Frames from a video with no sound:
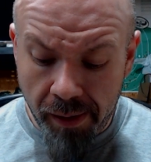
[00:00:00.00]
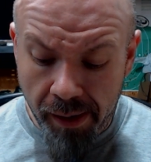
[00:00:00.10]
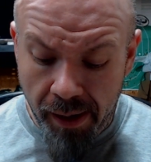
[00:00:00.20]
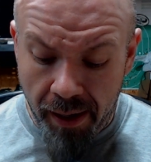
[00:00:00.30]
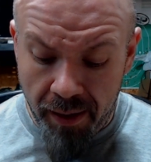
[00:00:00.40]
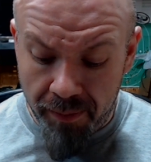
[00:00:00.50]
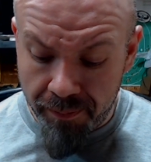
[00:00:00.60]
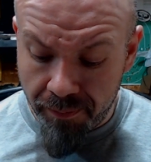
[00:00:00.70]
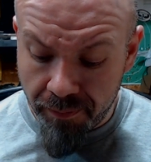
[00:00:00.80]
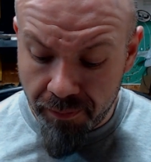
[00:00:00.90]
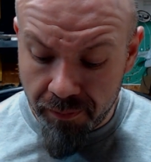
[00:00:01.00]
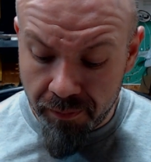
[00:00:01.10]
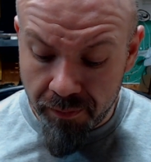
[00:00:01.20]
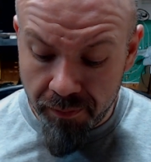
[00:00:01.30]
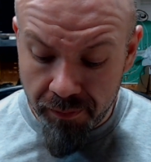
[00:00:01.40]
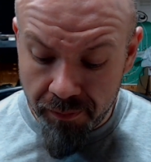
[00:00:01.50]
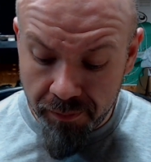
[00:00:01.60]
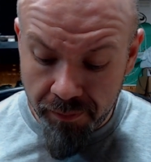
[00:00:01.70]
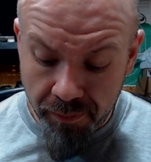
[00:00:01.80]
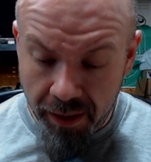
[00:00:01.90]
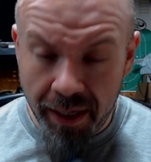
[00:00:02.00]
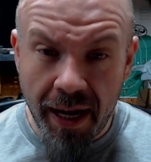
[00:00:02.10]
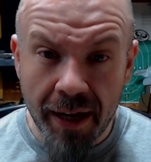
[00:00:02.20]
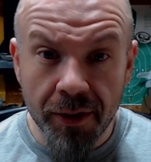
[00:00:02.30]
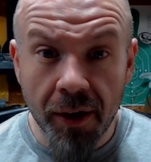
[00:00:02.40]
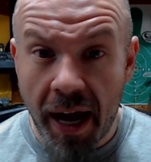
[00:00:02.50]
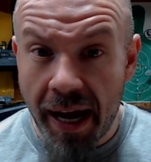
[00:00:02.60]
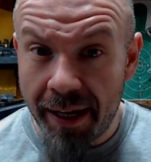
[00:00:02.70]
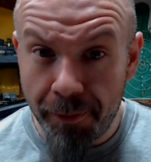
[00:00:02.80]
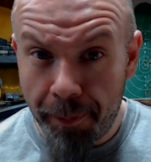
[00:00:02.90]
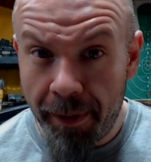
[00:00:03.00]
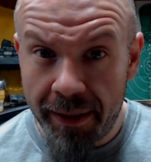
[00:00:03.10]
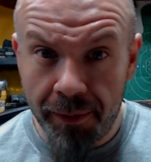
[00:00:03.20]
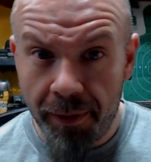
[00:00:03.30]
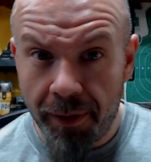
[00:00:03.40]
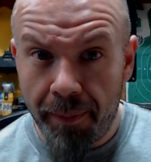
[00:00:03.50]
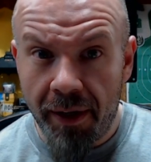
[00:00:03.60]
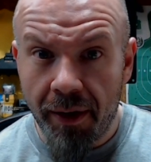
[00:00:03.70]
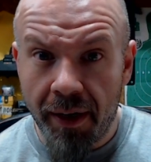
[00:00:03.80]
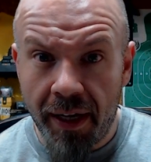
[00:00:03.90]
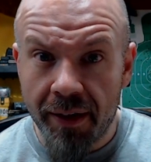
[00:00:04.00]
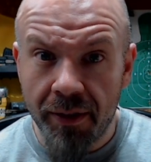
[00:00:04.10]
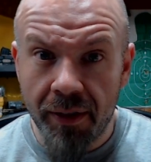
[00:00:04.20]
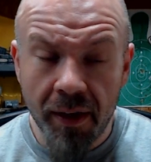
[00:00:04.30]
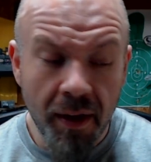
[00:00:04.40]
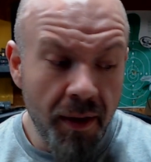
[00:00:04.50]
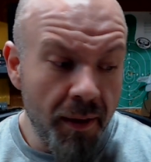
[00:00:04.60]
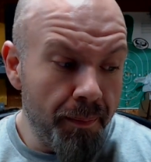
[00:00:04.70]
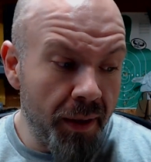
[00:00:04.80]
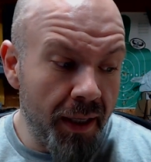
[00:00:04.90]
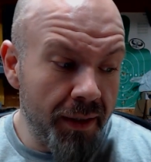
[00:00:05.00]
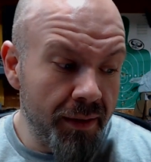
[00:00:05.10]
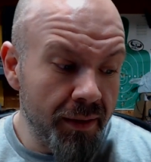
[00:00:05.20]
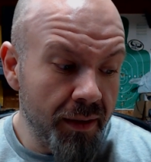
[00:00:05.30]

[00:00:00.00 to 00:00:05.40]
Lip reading: The connector, I could replace it with a better connector, but